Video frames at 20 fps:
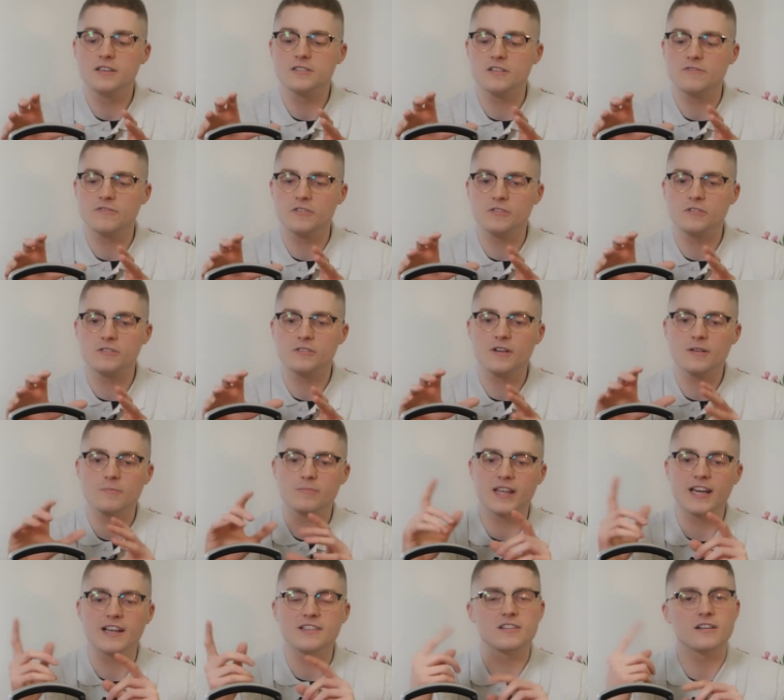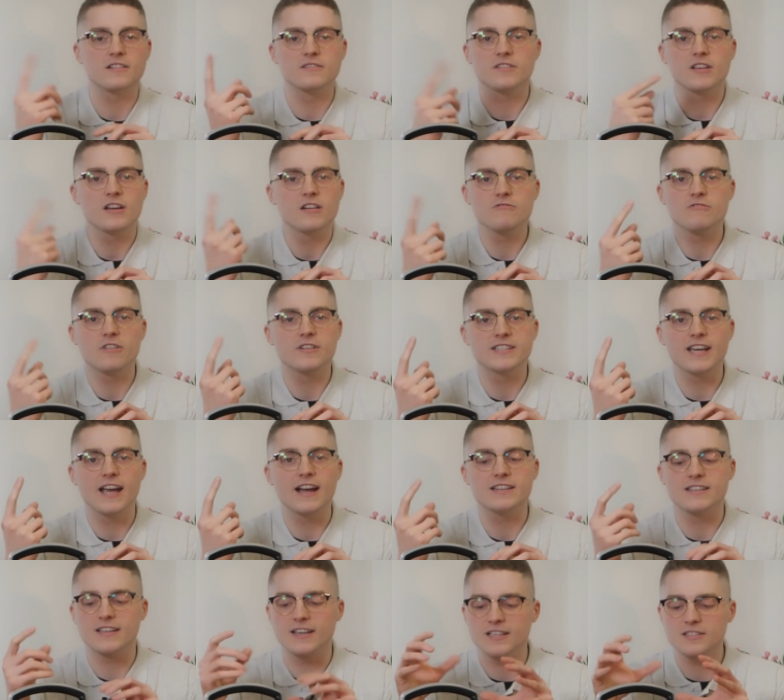So if your blades aren't
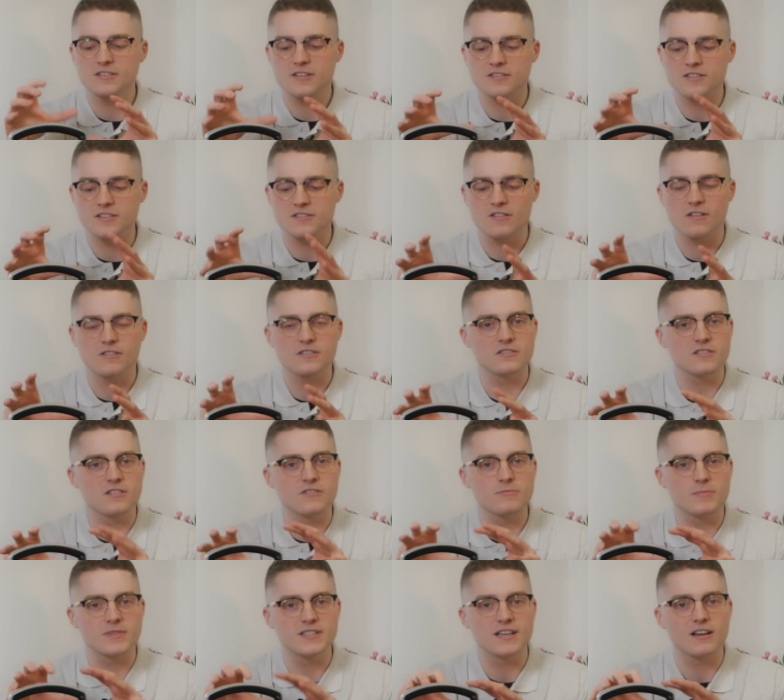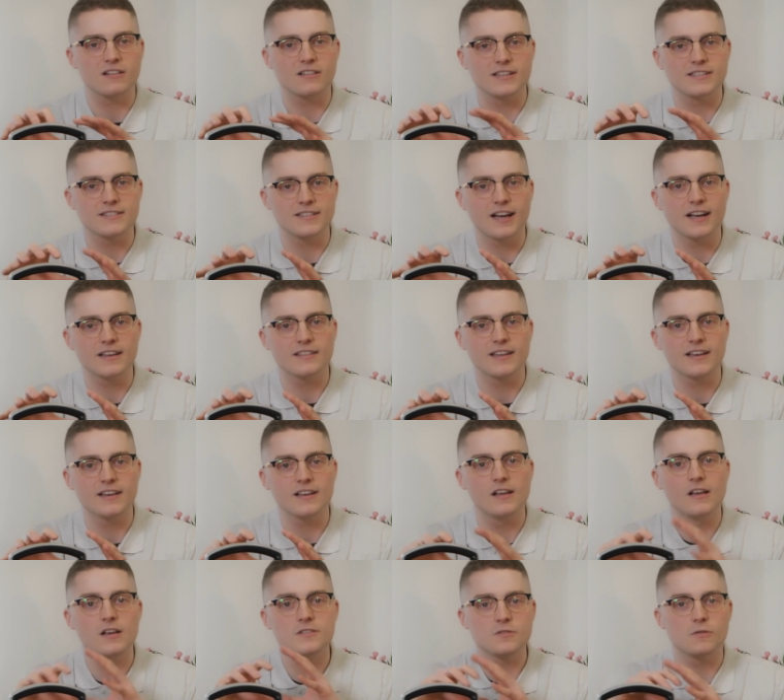rotating, it's because there's not enough material inside
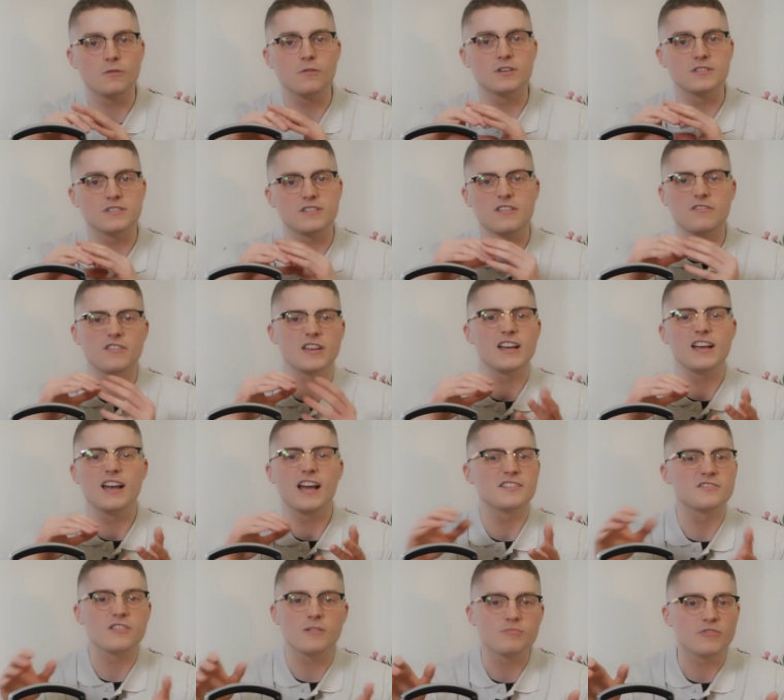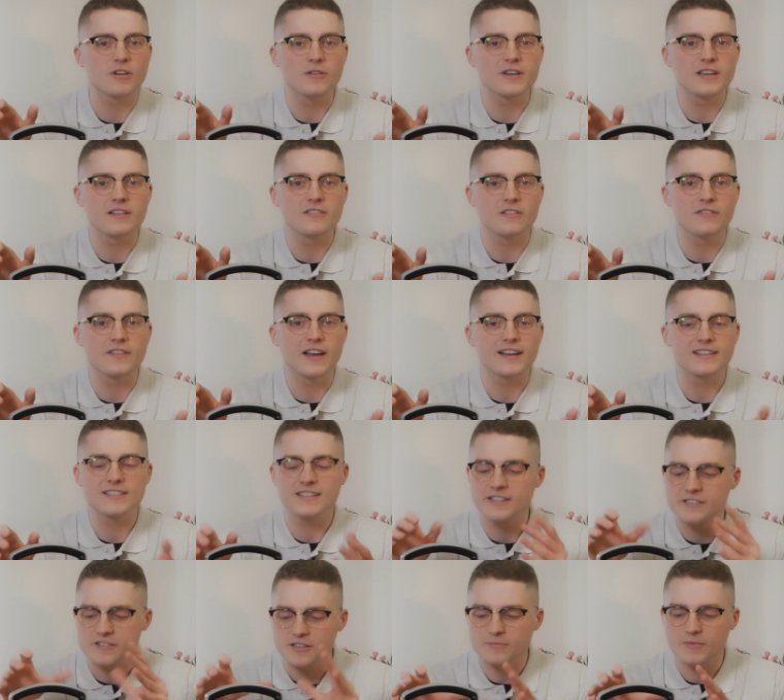there. It's not broken on that,
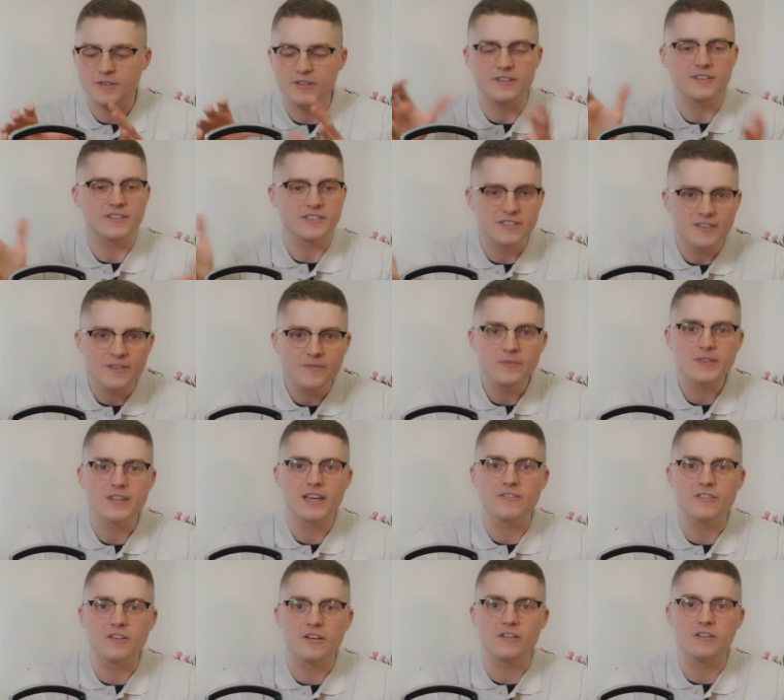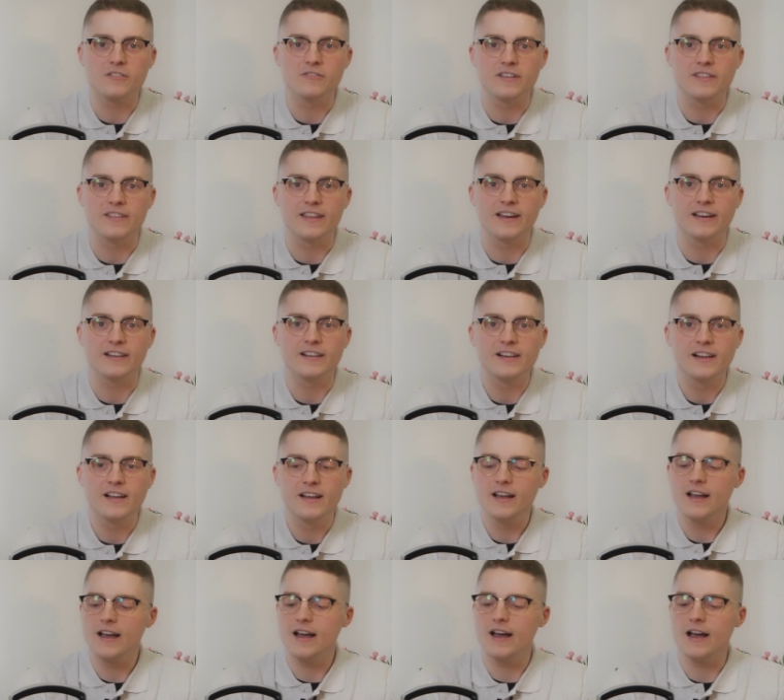it's just because you haven't got enough in there.
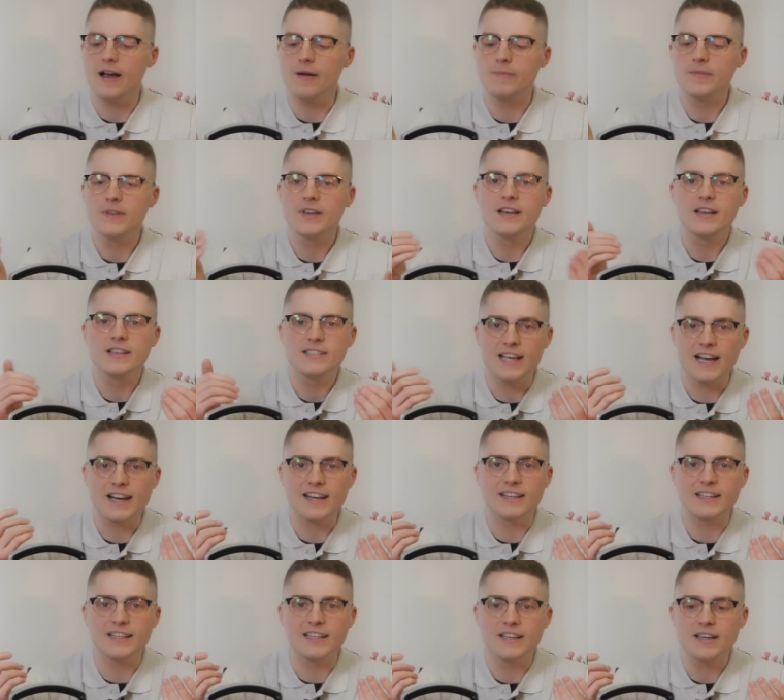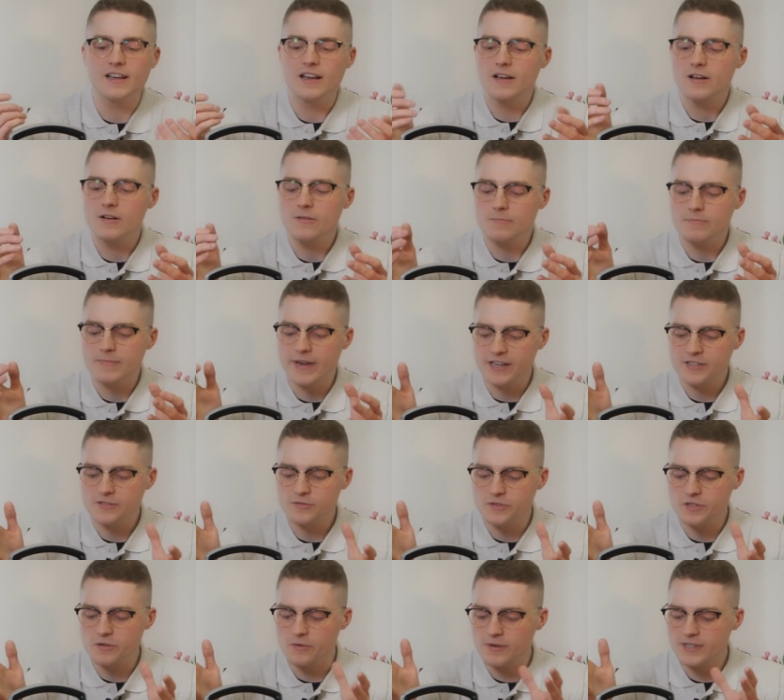Secondly, make
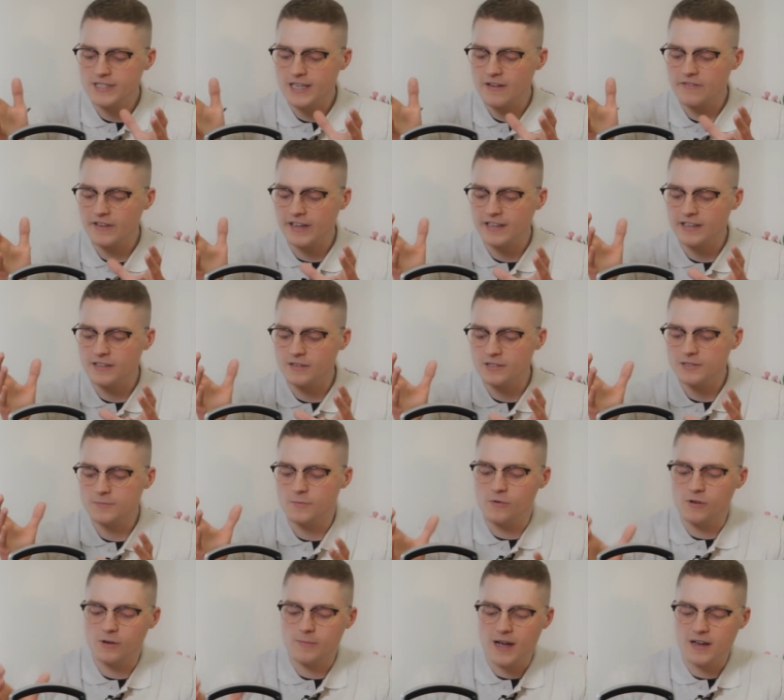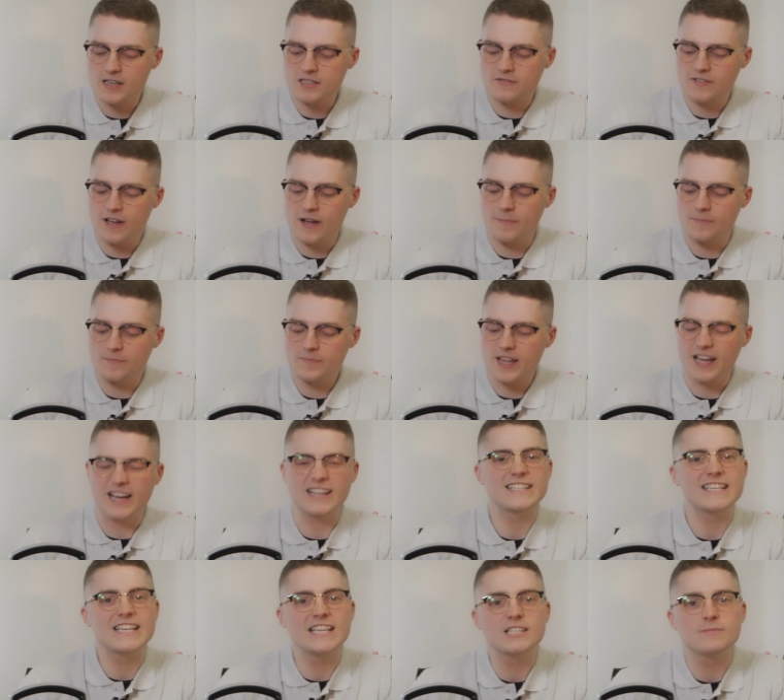sure you always have like a little small amount of like
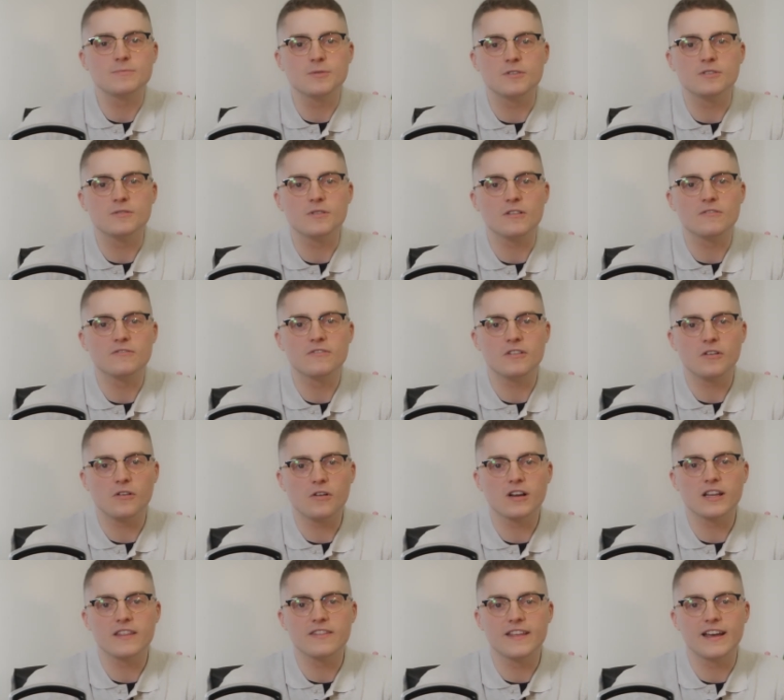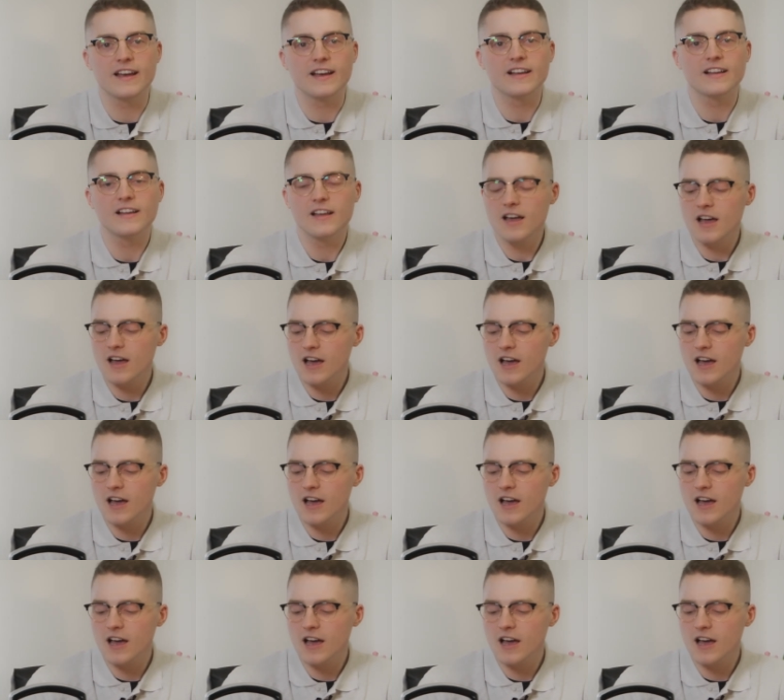a teaspoon of oil in there.